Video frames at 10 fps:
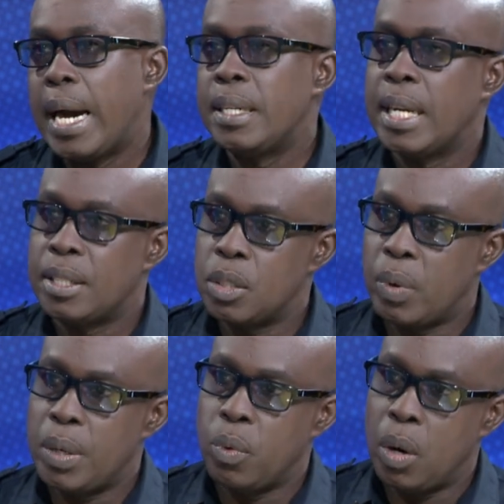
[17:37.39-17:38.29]
And that is
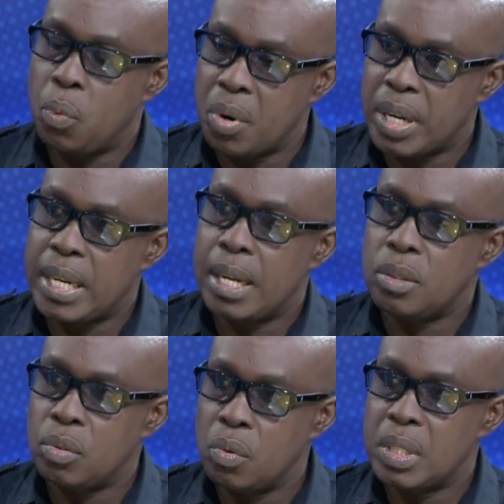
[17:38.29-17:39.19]
why we're working
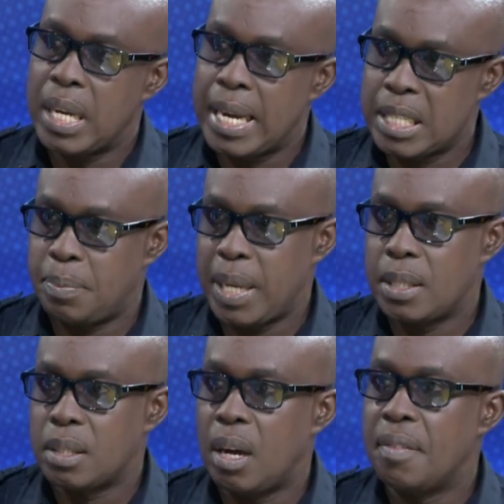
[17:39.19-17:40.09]
on those
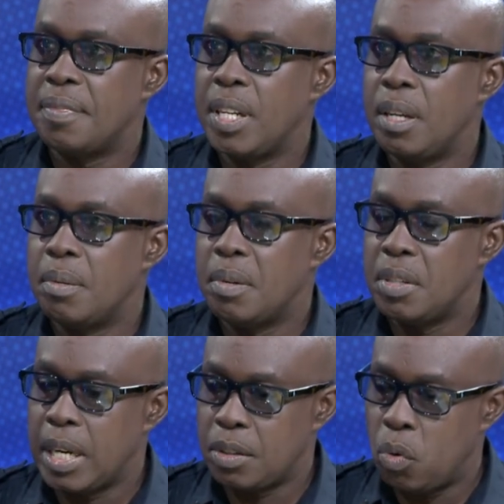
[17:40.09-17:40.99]
aspects of the
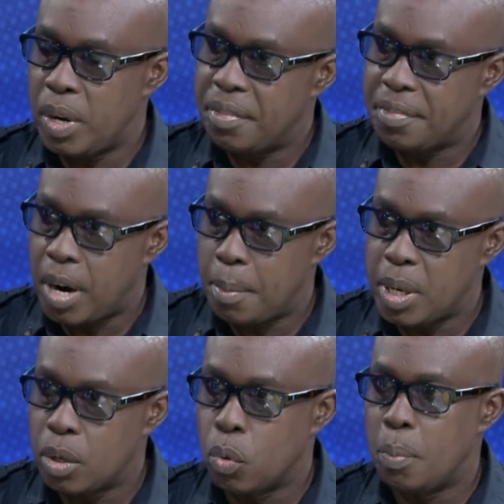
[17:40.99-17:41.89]
not only
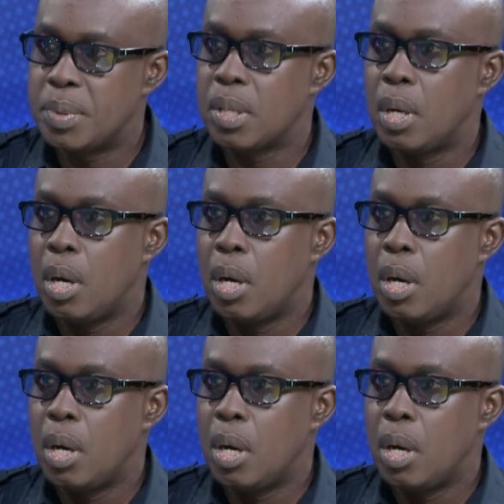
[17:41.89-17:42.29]
farming the groups,